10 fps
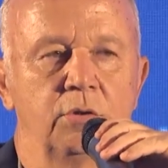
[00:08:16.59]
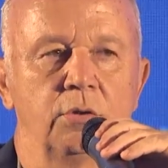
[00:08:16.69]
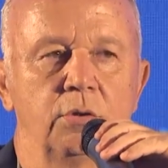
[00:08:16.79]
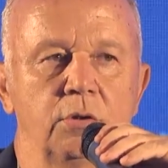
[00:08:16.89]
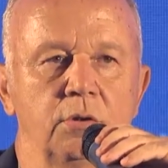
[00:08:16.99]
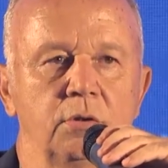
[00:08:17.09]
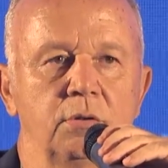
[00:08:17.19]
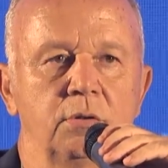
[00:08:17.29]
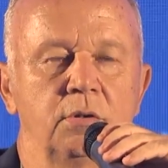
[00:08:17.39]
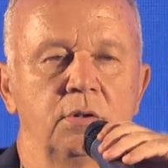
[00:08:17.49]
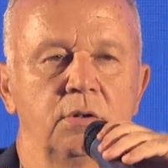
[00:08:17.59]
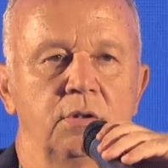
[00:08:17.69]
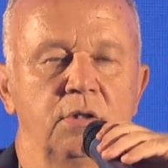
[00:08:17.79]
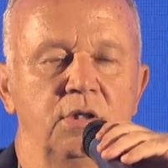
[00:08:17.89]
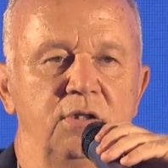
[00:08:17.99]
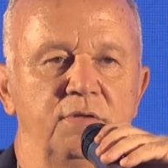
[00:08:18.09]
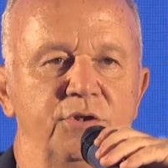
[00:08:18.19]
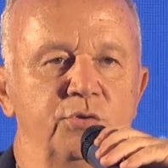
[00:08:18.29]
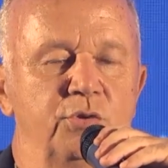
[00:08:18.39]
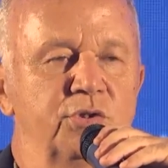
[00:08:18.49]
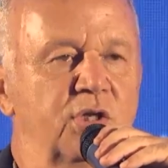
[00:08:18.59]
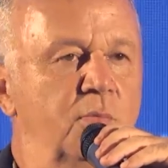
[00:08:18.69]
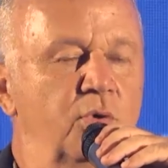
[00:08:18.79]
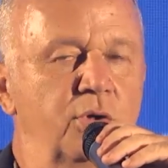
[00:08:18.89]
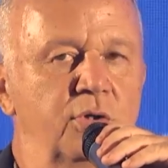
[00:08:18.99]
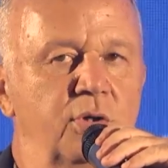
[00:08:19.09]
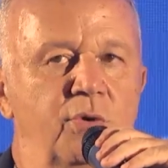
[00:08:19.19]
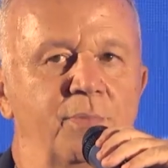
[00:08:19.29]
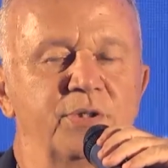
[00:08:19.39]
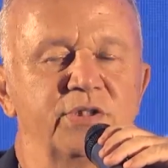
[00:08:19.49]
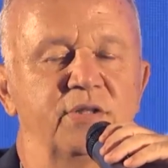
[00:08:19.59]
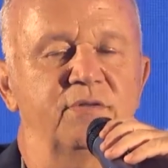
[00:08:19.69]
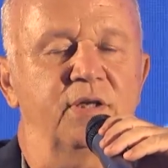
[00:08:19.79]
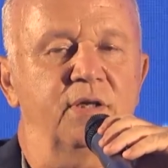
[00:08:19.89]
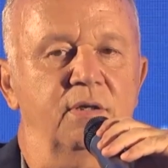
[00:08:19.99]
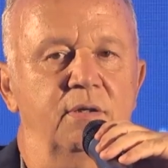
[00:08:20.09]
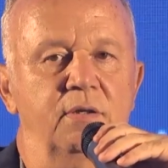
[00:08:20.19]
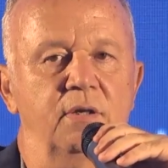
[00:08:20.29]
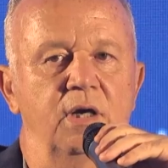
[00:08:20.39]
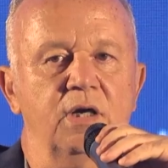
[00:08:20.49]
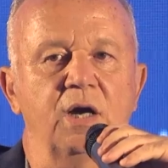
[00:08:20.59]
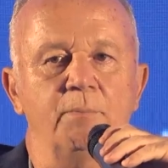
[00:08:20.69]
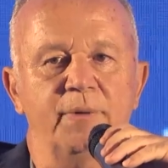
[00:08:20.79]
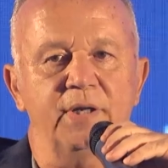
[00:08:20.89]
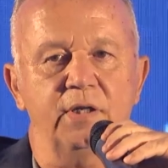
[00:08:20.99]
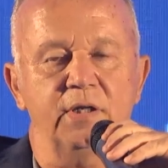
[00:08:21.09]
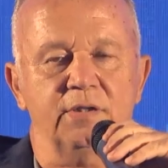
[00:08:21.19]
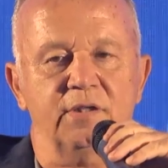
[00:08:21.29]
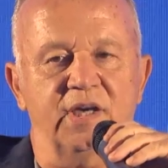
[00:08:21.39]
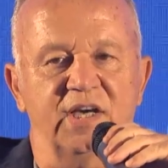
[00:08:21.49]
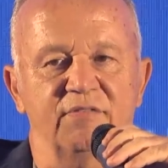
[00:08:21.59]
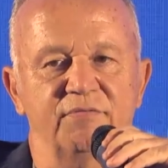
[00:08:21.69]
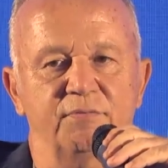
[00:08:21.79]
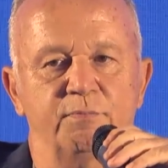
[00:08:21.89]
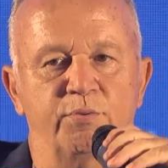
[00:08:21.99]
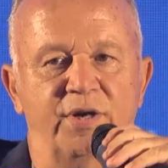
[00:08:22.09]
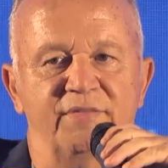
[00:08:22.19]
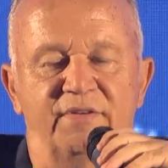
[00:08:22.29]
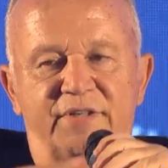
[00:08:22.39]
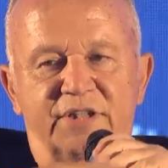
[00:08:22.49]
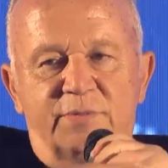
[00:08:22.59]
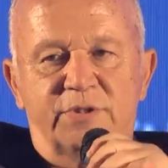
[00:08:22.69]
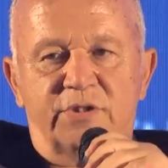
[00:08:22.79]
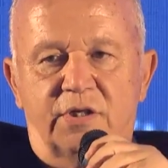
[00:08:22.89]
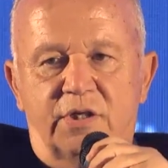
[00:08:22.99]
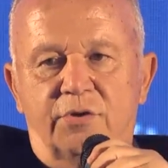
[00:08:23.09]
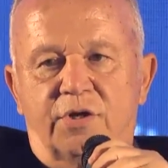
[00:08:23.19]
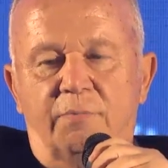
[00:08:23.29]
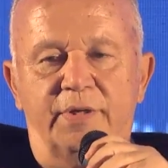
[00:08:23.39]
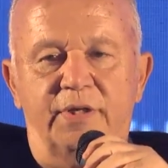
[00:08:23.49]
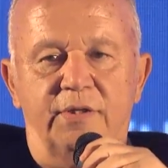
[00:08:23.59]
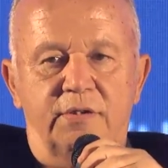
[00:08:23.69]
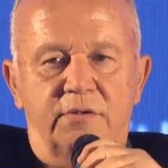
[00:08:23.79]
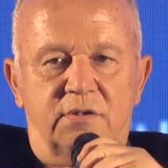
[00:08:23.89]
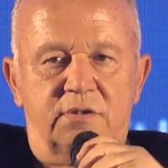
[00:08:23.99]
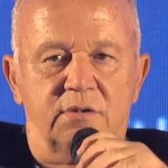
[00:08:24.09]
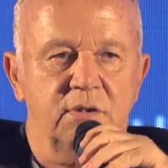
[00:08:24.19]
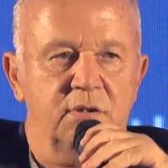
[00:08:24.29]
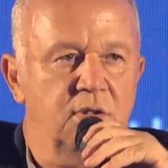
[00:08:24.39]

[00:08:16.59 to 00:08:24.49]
or individuals on a board are representing a company, yet they have private investments in another company that's